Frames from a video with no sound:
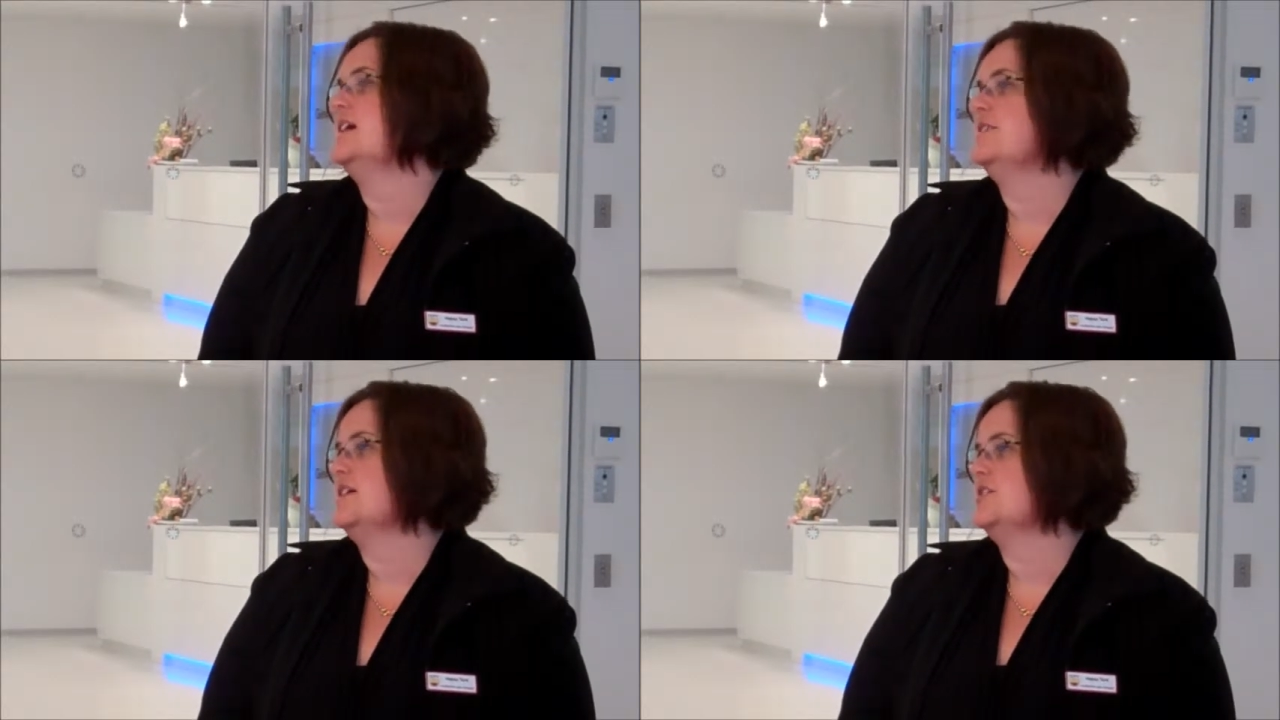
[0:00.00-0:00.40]

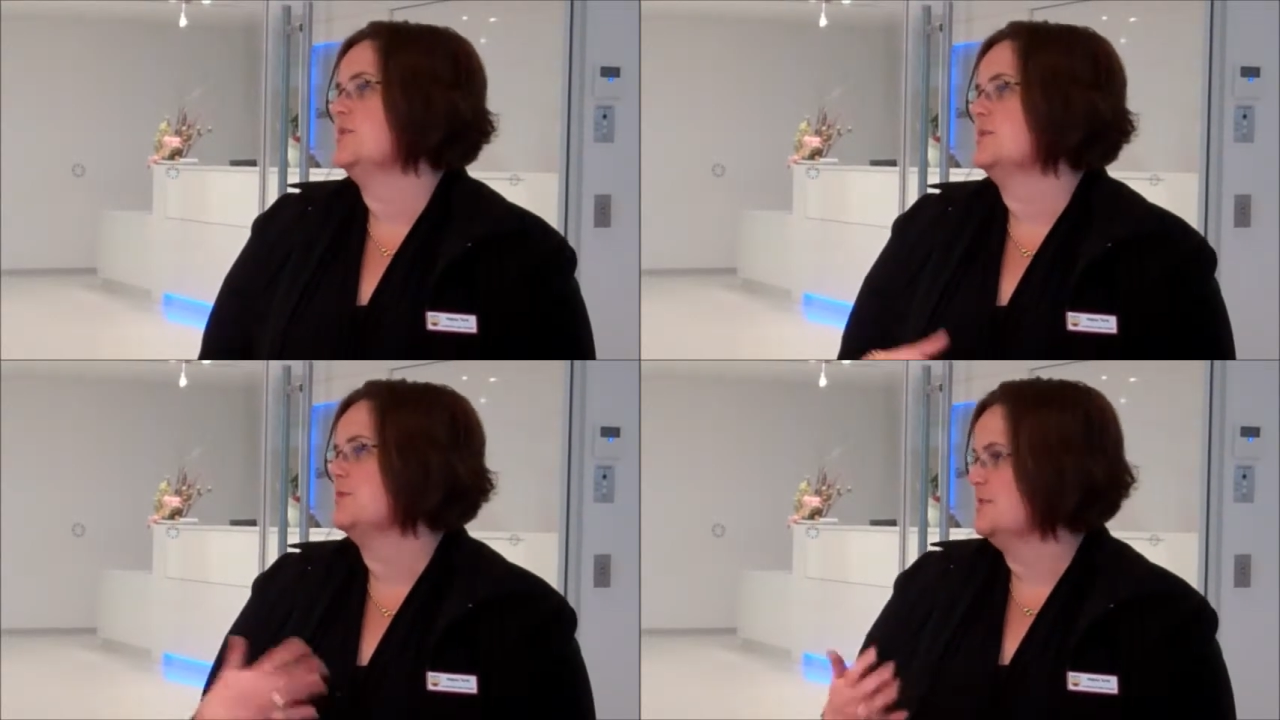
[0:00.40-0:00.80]
and they
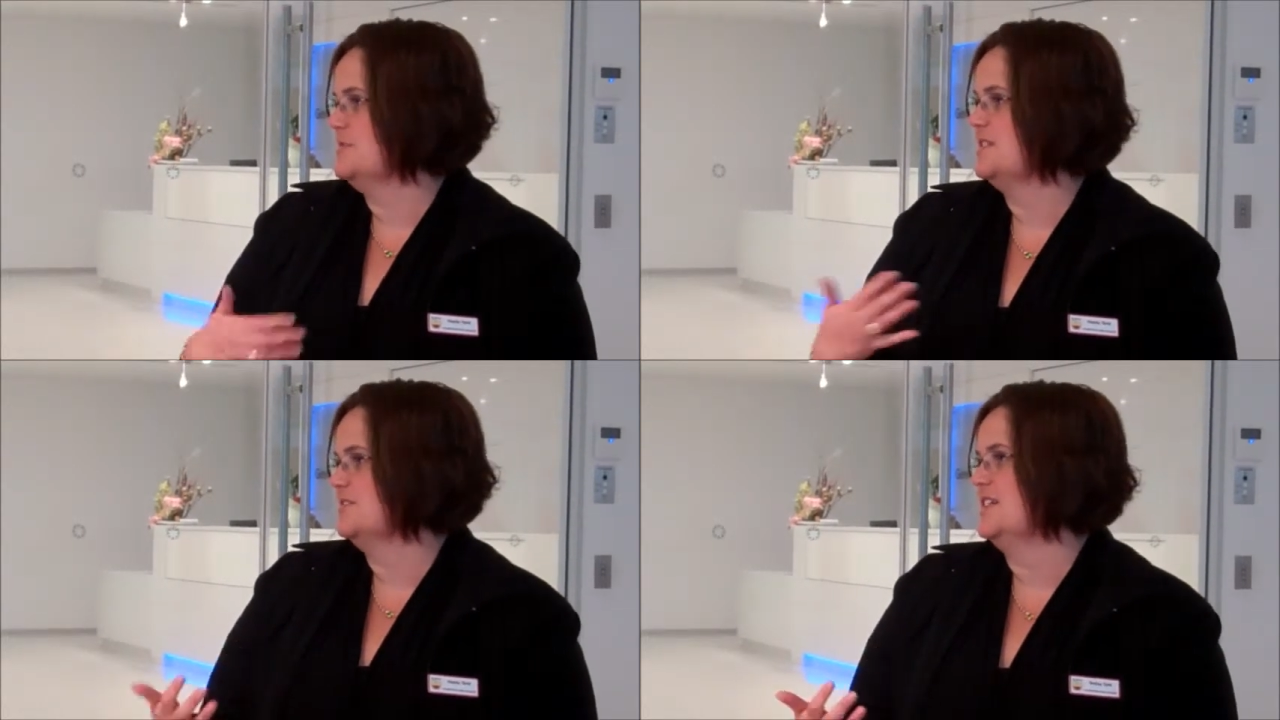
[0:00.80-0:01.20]
don't want to put
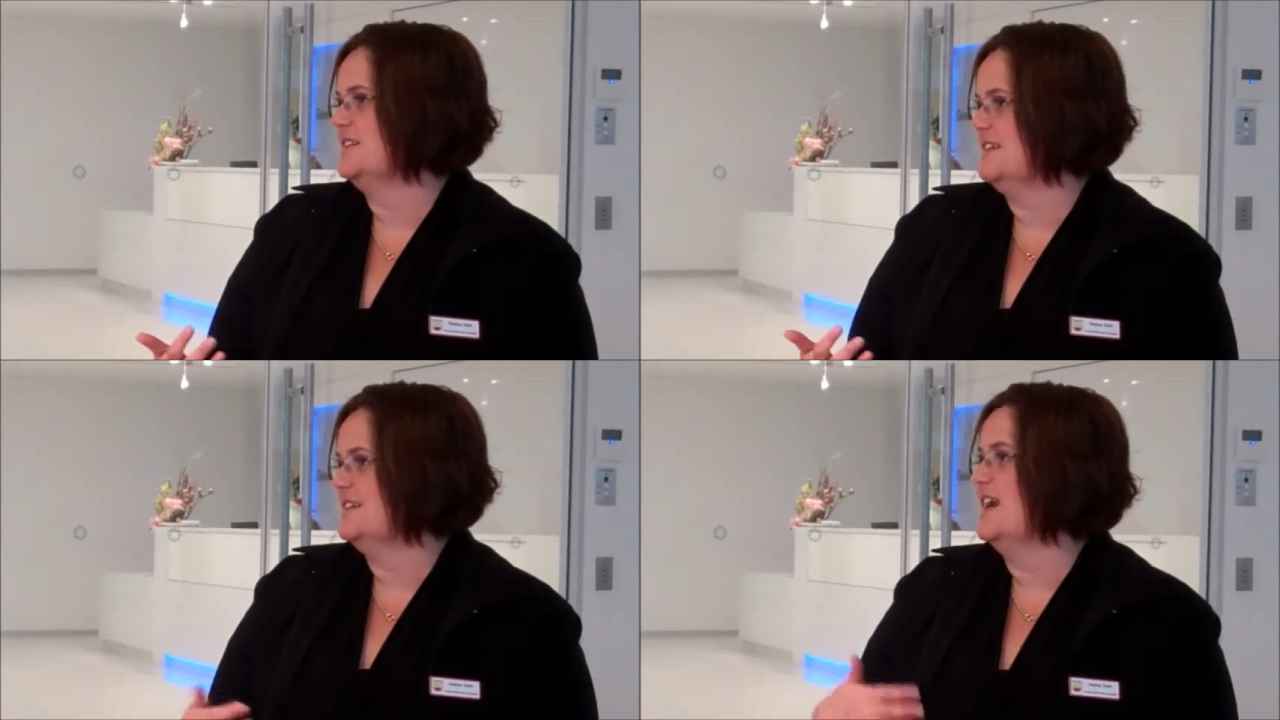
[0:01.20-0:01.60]
themselves
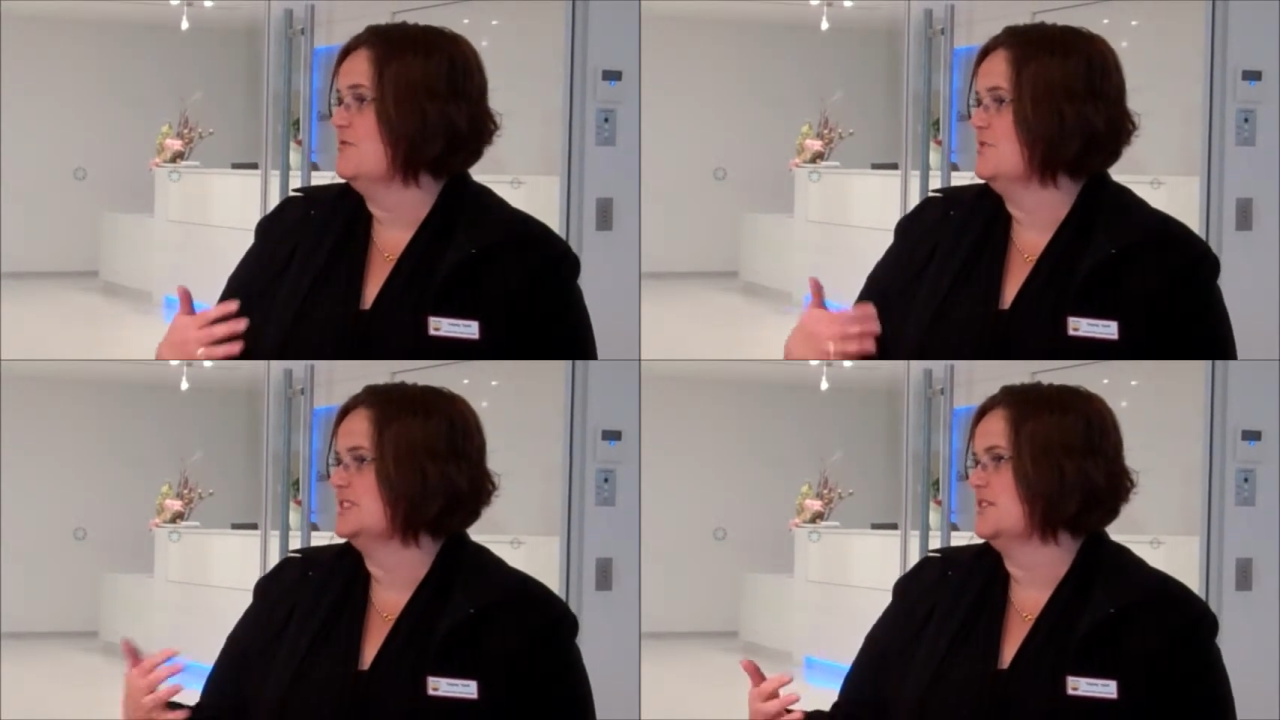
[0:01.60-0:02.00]
out there
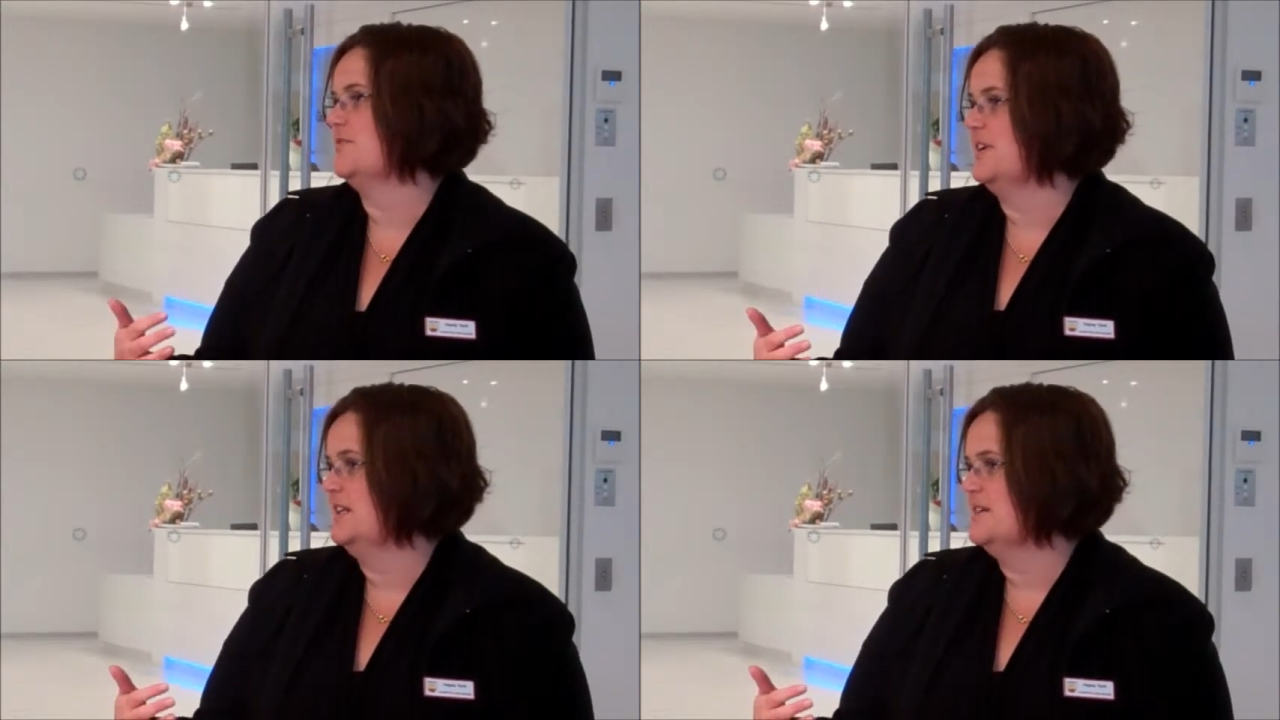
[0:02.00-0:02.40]
at risk of
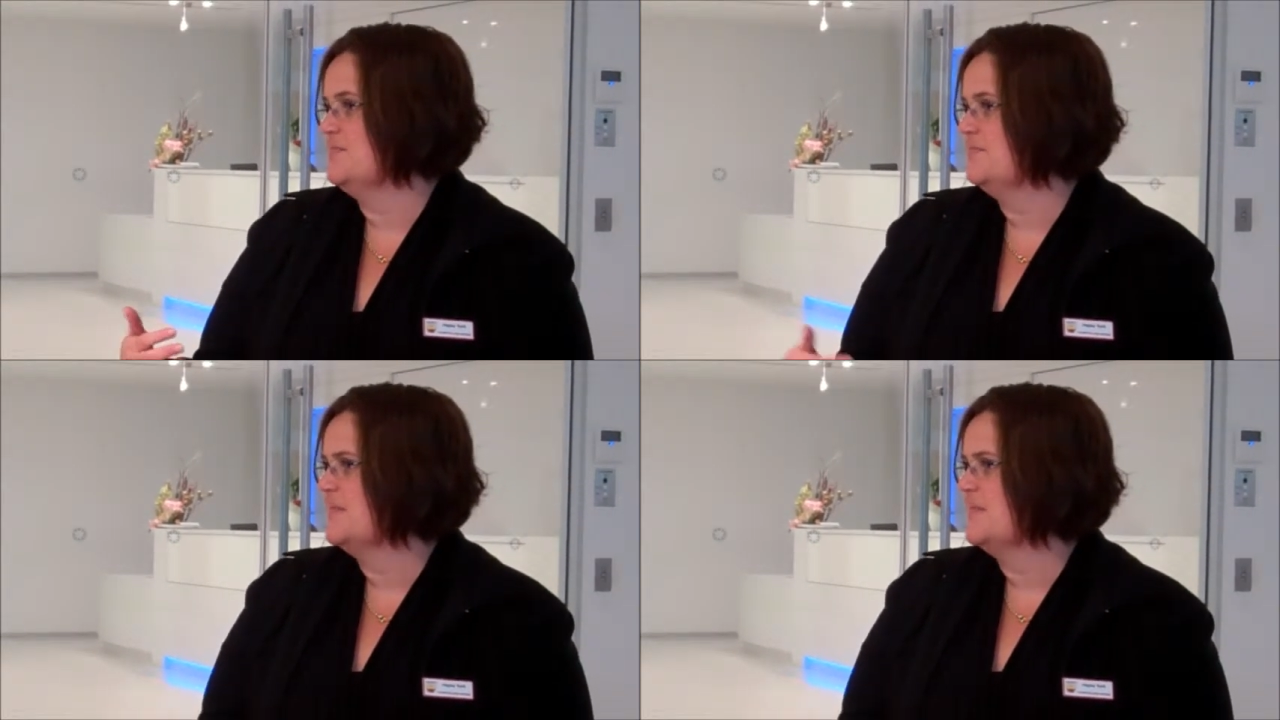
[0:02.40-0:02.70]
failure.